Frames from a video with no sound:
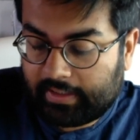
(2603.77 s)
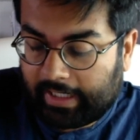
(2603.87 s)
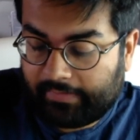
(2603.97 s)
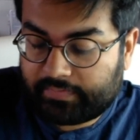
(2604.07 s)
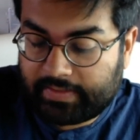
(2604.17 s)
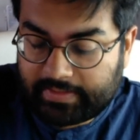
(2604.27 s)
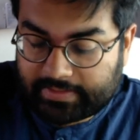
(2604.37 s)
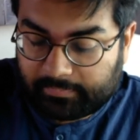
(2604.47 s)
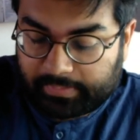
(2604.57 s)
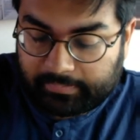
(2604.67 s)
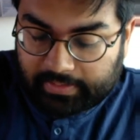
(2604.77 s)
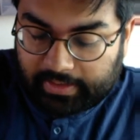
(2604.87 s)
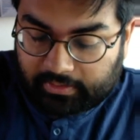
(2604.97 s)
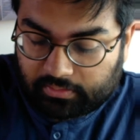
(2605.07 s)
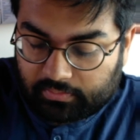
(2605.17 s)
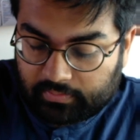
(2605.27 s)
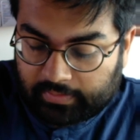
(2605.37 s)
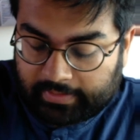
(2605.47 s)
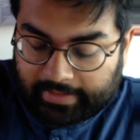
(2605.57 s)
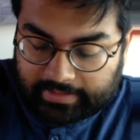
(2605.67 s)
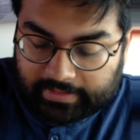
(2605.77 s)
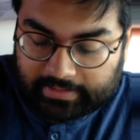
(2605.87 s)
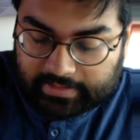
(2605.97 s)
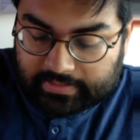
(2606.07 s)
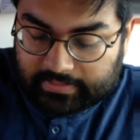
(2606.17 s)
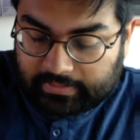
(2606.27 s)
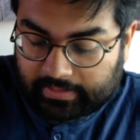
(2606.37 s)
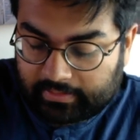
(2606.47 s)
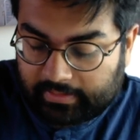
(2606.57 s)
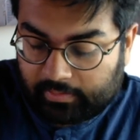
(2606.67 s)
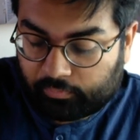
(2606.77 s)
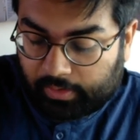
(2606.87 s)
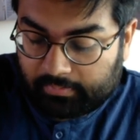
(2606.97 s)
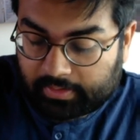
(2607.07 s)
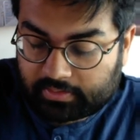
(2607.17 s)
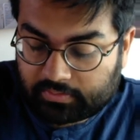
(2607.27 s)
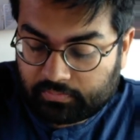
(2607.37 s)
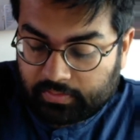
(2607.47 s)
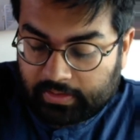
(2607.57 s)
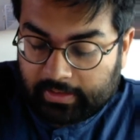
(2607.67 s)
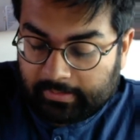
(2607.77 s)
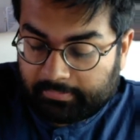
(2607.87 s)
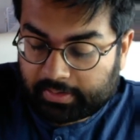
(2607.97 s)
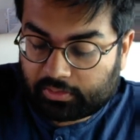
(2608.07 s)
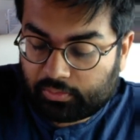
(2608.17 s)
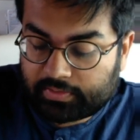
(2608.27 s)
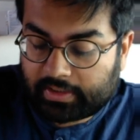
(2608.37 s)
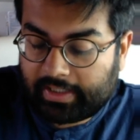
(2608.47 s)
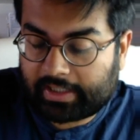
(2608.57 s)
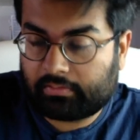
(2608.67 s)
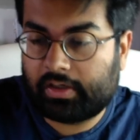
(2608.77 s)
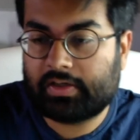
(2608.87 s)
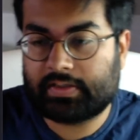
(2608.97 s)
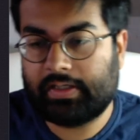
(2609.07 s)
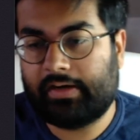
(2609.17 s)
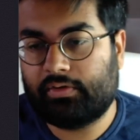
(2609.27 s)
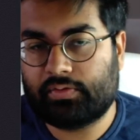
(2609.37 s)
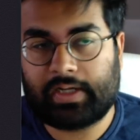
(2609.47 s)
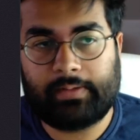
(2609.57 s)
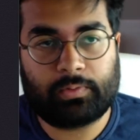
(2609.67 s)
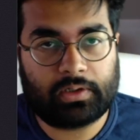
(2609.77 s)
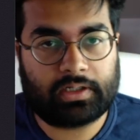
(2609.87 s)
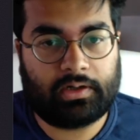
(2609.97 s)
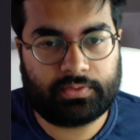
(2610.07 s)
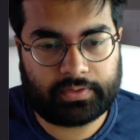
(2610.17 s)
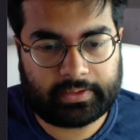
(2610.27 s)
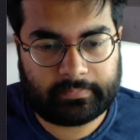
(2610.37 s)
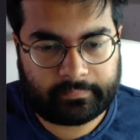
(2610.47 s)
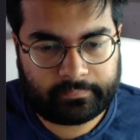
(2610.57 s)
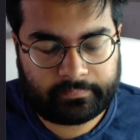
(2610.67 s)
I've seen some people like, you know, getting this done in 1 month too, but those are like rare scenarios. I wouldn't count on them.